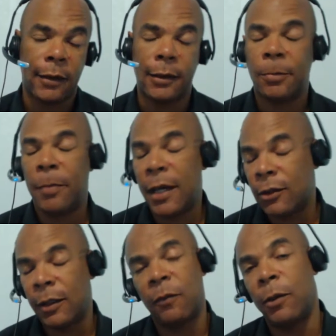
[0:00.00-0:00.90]

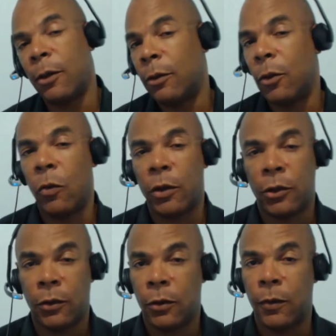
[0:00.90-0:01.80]
especially if you don't know what
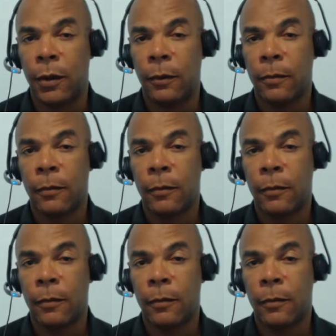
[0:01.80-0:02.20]
you're doing.